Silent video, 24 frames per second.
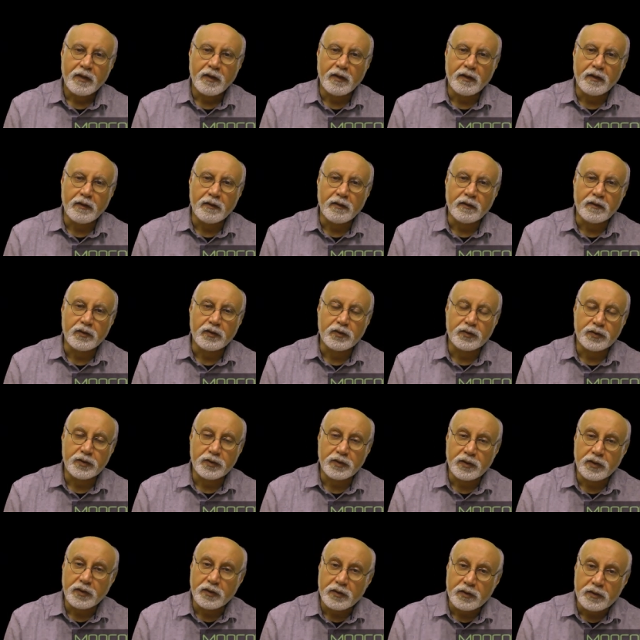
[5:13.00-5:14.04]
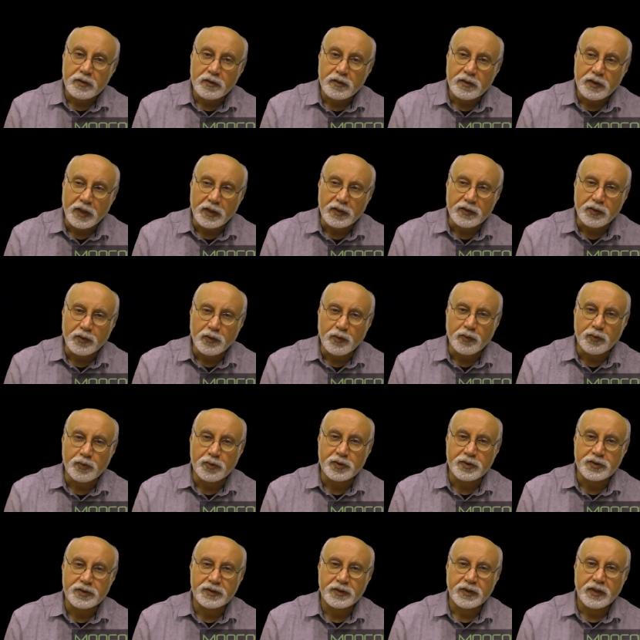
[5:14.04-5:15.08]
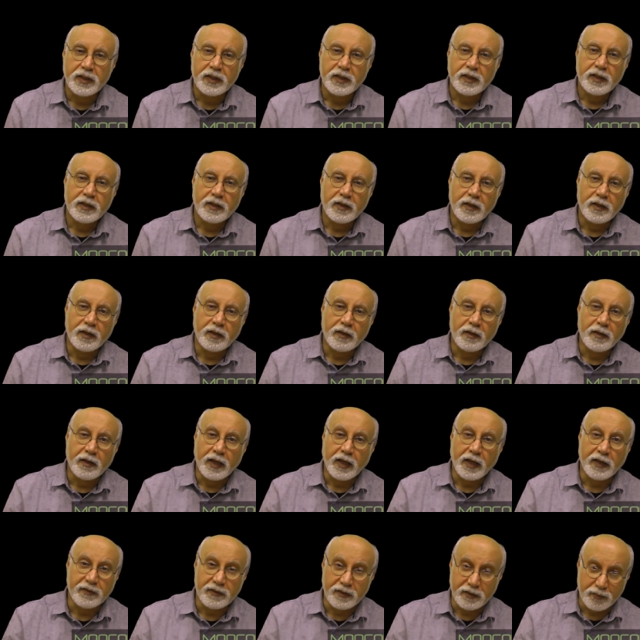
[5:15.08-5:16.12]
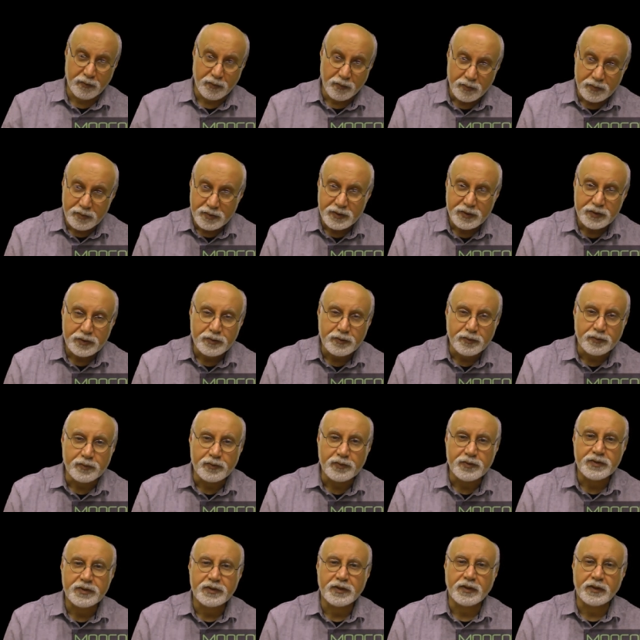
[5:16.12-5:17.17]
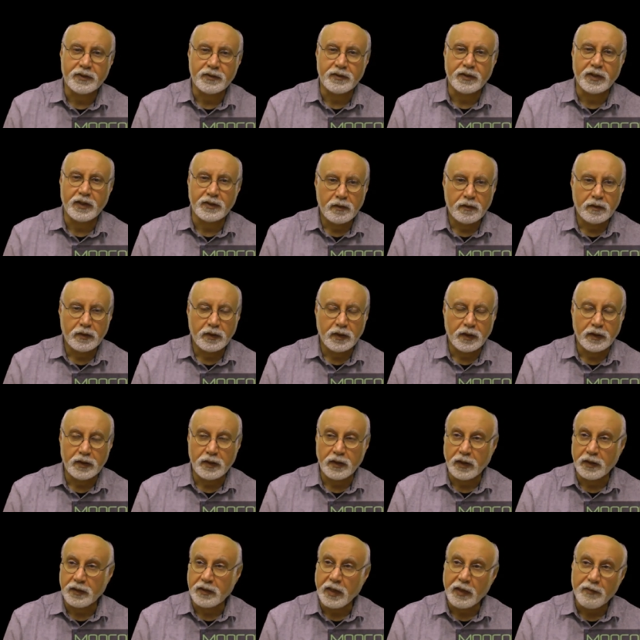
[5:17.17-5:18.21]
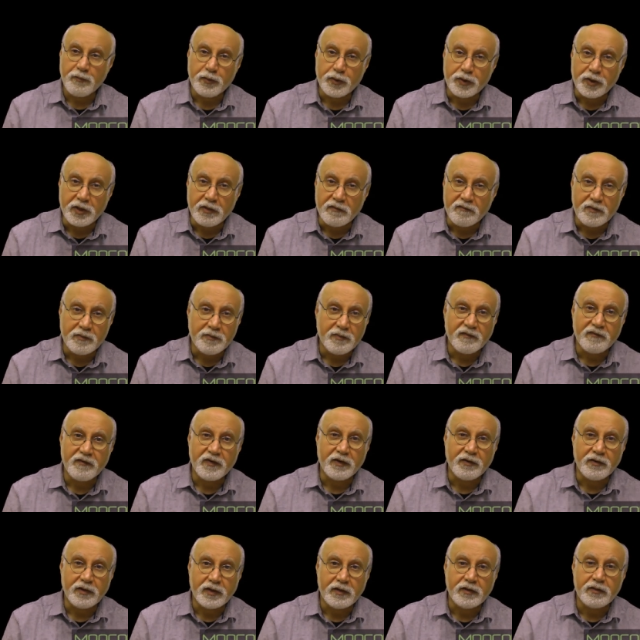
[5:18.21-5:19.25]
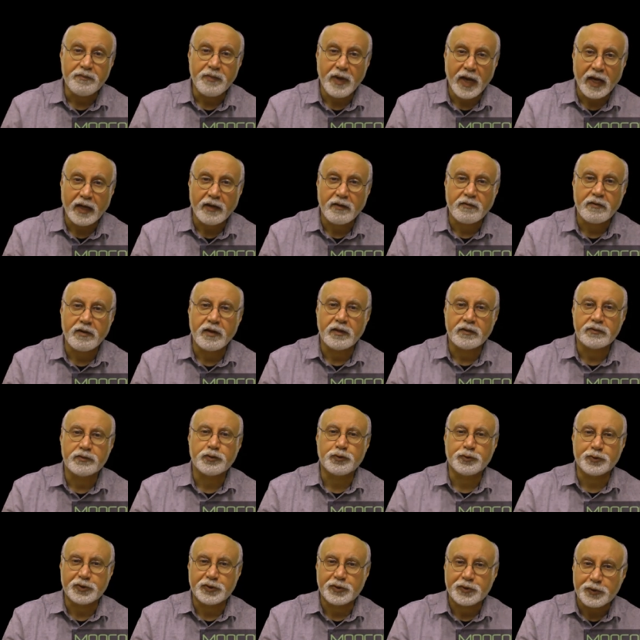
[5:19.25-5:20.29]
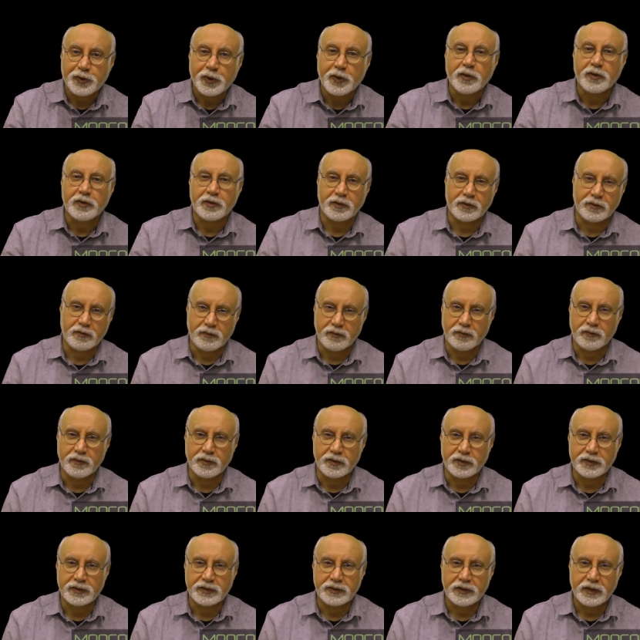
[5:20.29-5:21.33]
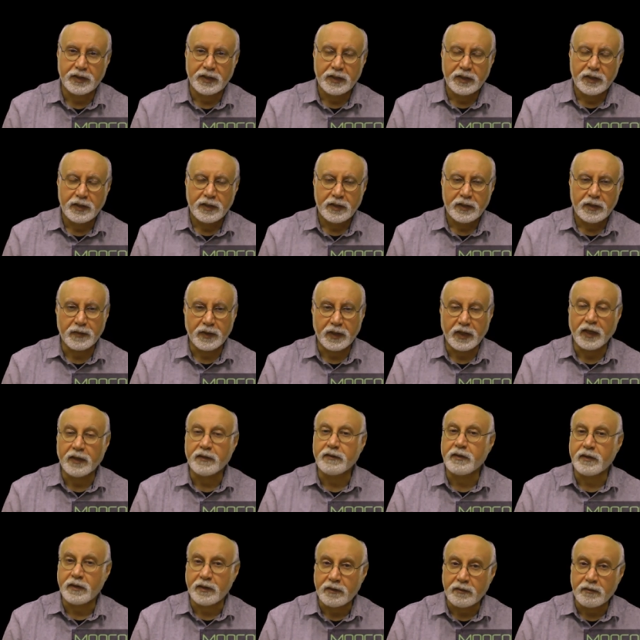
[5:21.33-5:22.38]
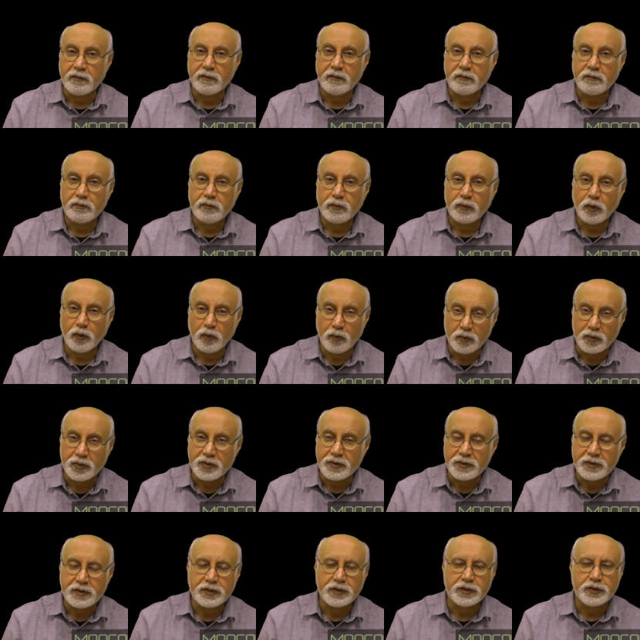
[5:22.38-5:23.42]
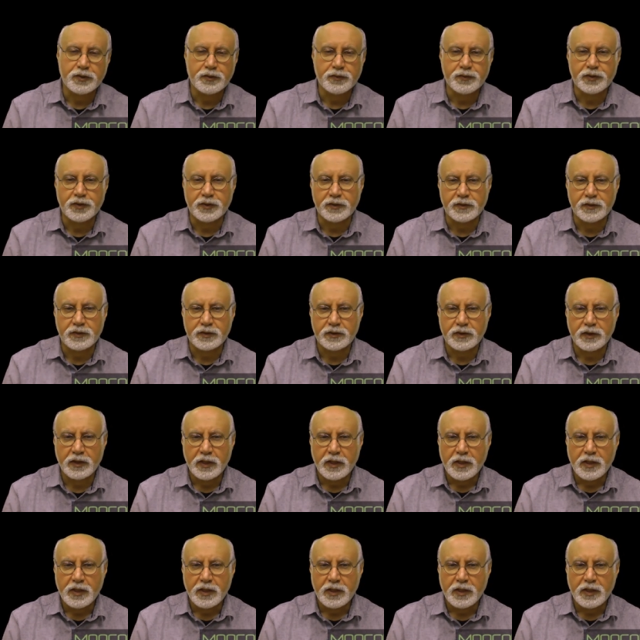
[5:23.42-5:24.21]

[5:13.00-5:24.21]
um, take the course uh, at their own schools, and that uh, and that would give them a very good background to start the course at their own institutions.